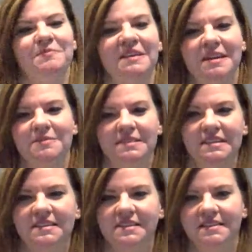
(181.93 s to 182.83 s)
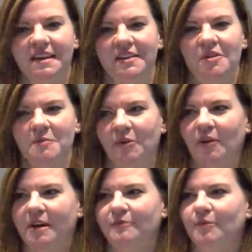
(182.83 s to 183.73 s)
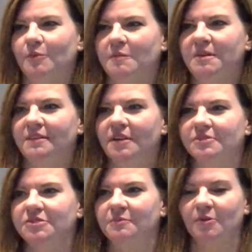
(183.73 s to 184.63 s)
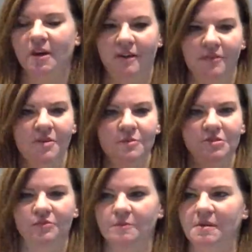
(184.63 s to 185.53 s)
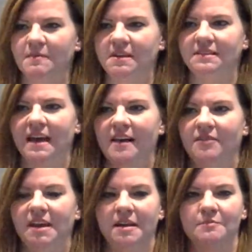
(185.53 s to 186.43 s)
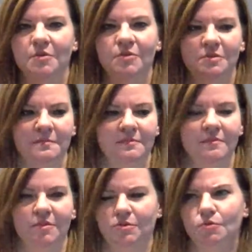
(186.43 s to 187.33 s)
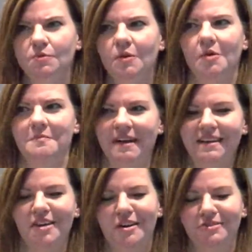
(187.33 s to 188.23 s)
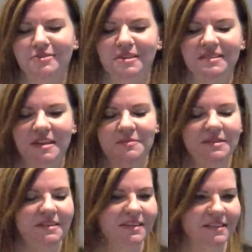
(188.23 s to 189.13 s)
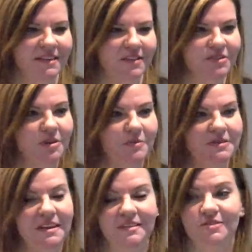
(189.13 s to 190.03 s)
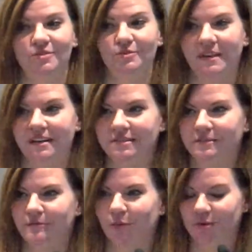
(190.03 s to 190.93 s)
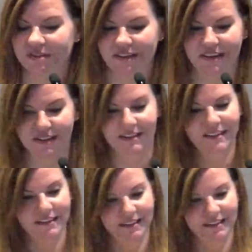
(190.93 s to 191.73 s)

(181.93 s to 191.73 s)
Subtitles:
My name is Lisa Londano. I'm a grateful woman in long-term recovery, which for me means I haven't had a mood or mind-altering substance since October 10th, 2014.